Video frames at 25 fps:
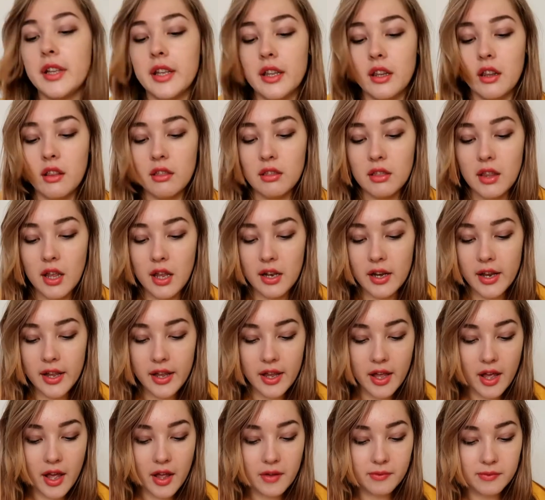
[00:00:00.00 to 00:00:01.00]
And then I
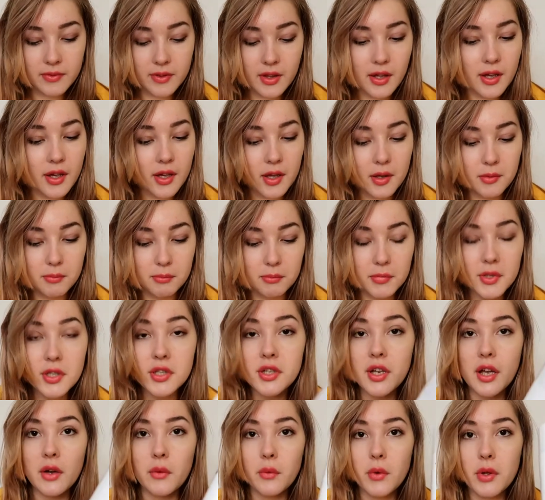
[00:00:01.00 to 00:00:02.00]
have the
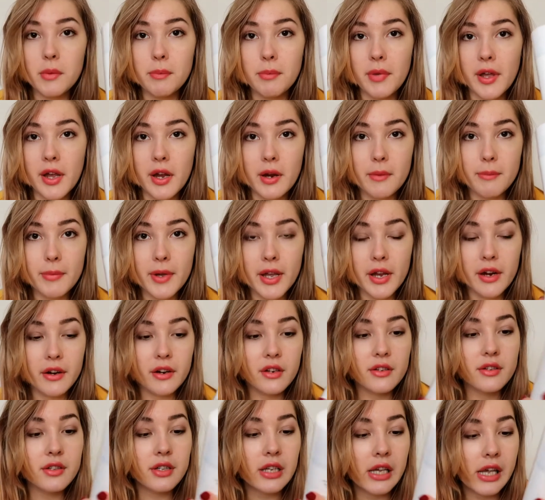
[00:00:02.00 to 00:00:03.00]
Missha We Bare
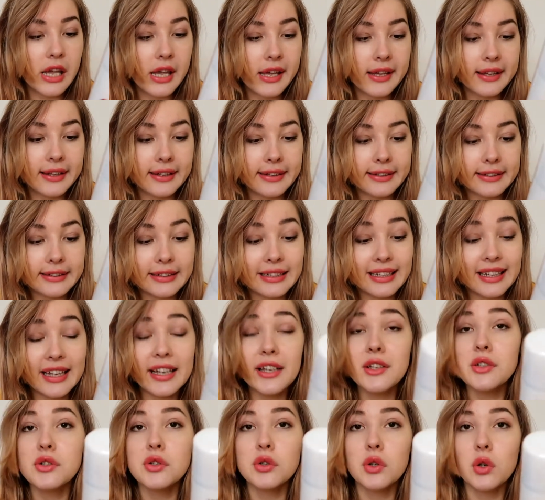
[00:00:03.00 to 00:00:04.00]
Bears
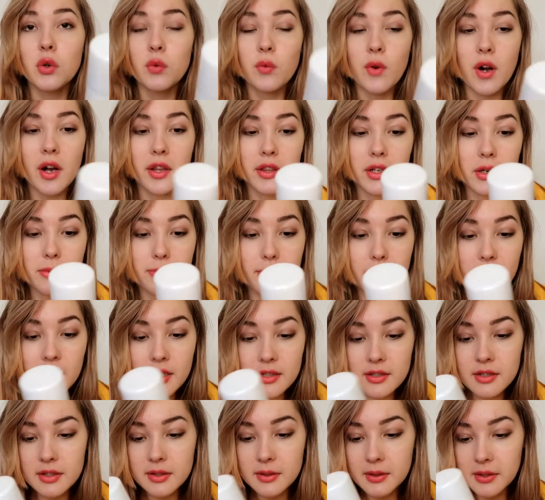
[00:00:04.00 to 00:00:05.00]
Glacial Water
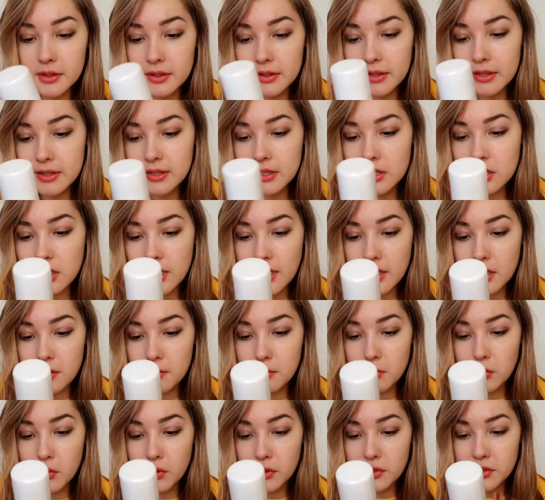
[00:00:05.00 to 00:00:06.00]
Mist. This is like a
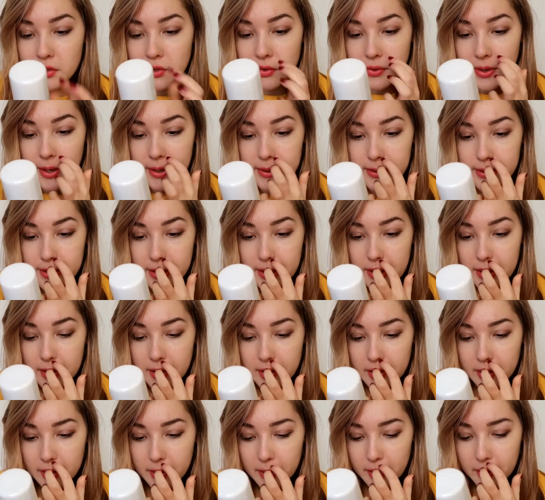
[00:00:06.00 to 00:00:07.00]

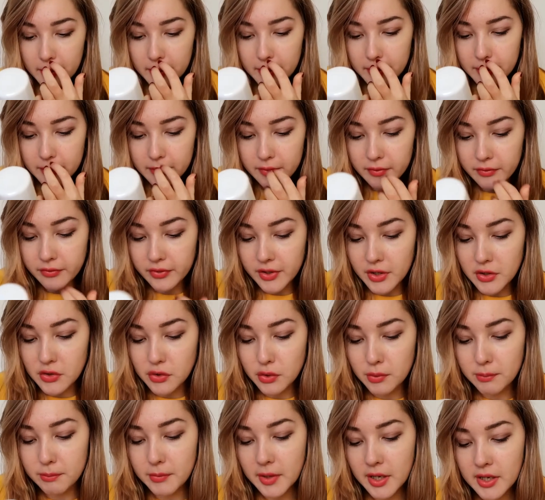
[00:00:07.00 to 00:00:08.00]
moisturizing
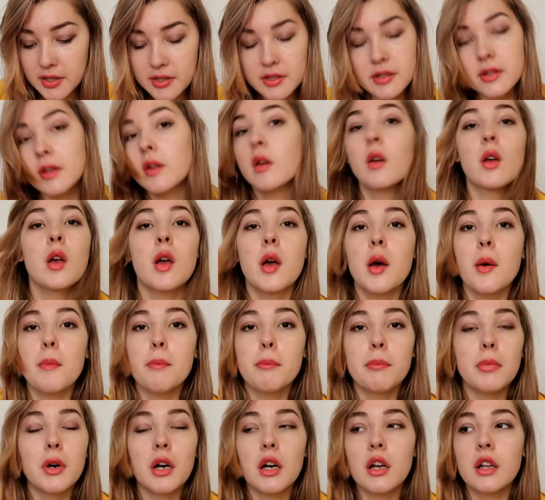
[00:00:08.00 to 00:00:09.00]
facial mist,
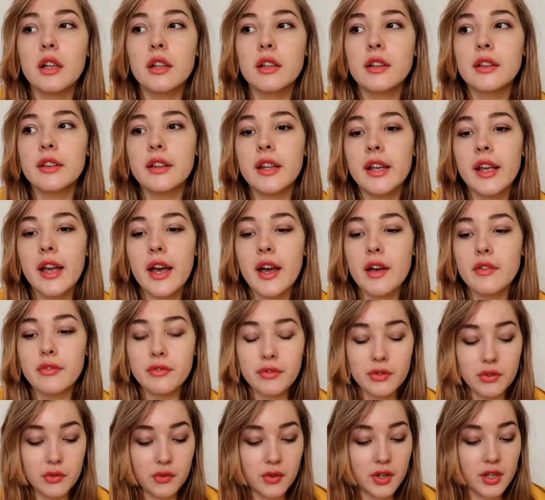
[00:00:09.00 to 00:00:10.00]
but they have
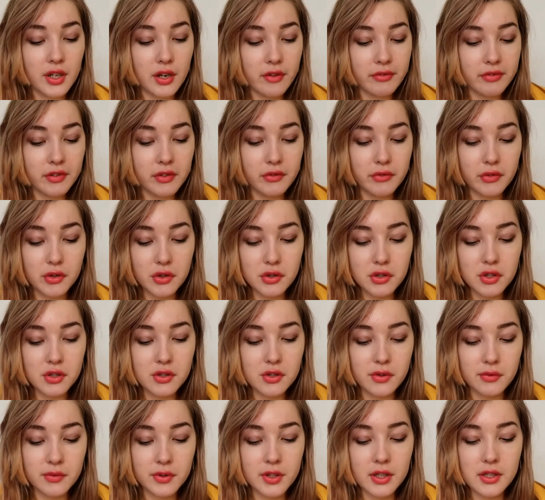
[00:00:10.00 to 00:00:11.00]
three different versions
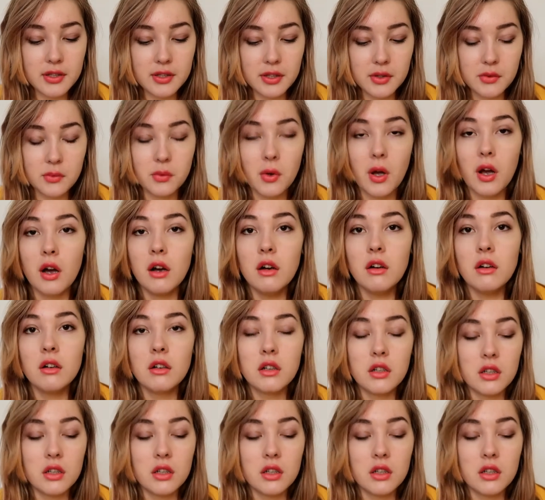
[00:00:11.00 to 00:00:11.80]
of these as well.